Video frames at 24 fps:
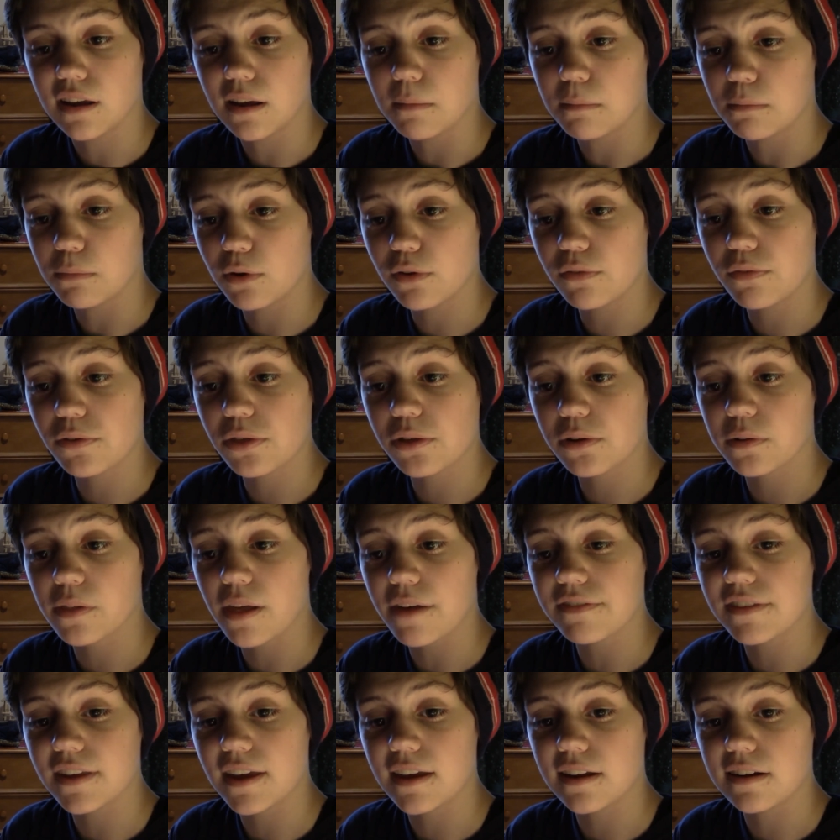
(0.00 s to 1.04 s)
Move with your
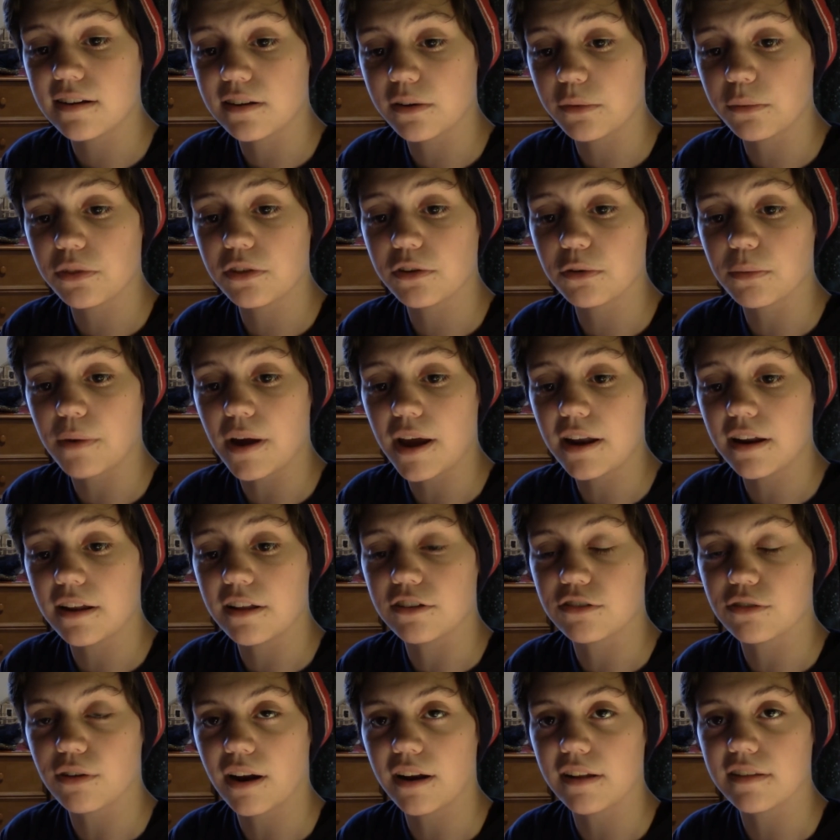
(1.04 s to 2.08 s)
left hand, shoot with your right, and
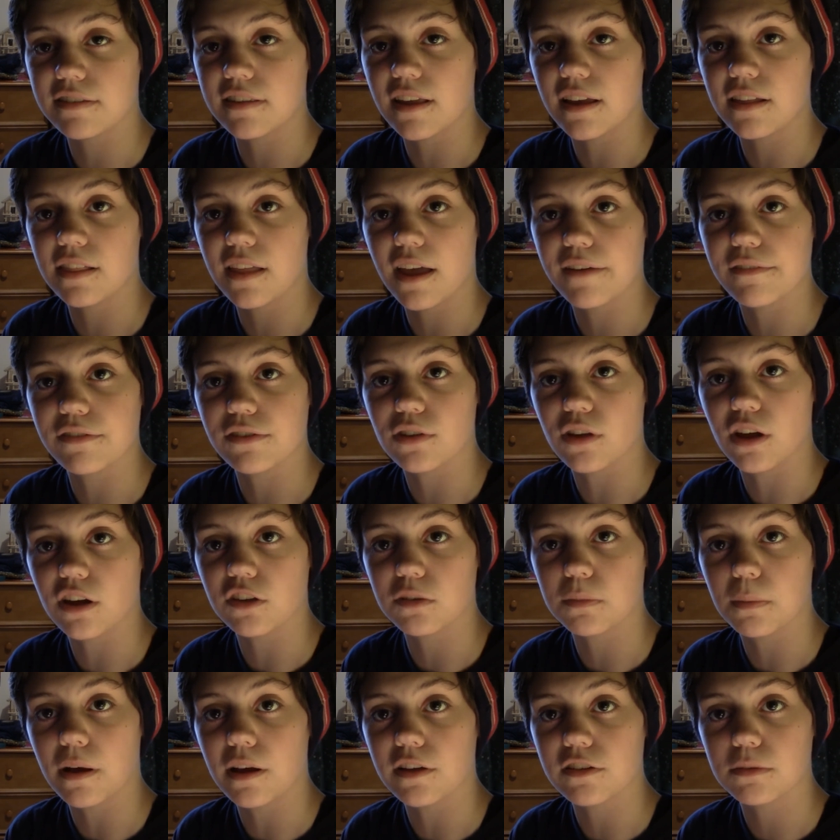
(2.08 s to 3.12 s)
try to stay alive as long as
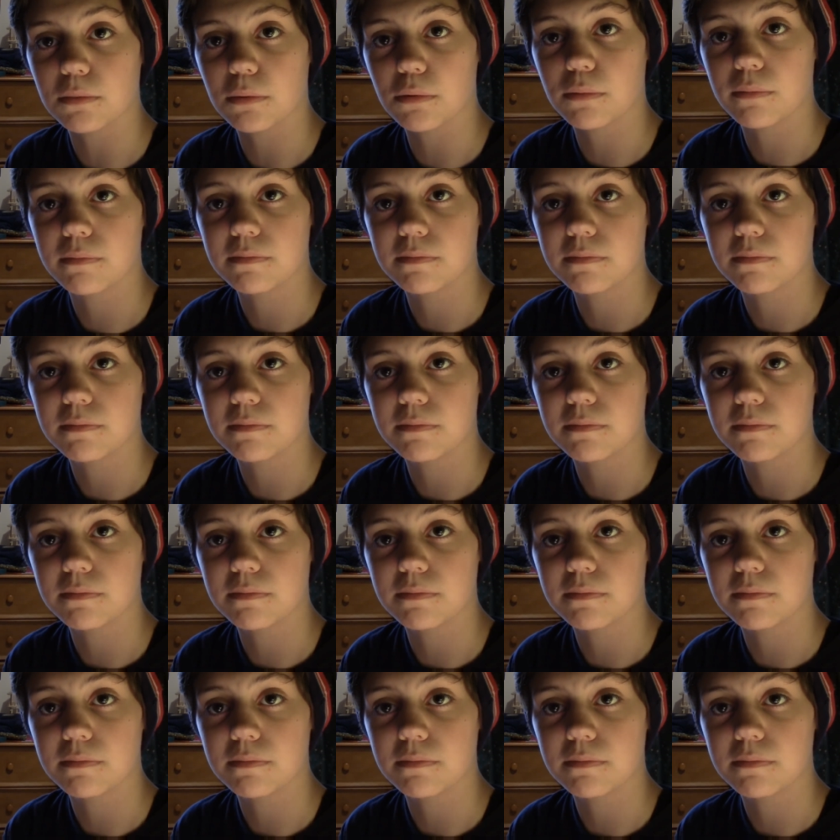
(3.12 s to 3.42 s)
possible.